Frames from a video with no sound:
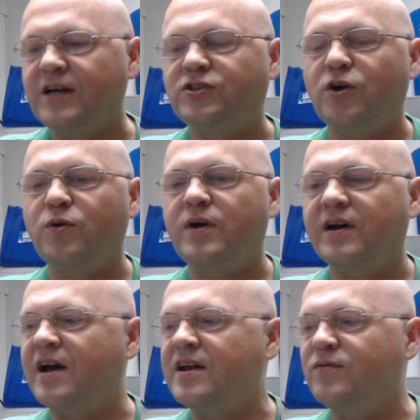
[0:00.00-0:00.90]
So
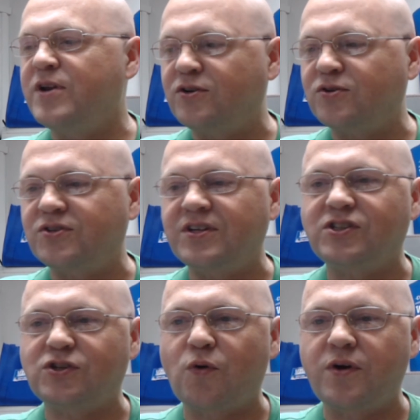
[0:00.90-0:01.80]
kind of an interesting
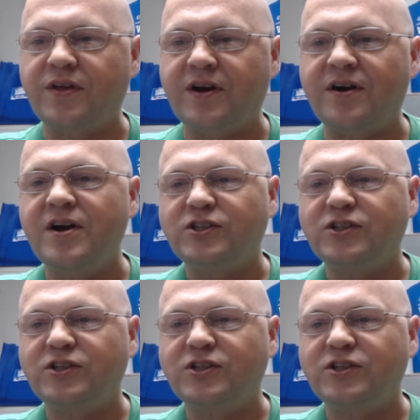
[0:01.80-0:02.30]
story there.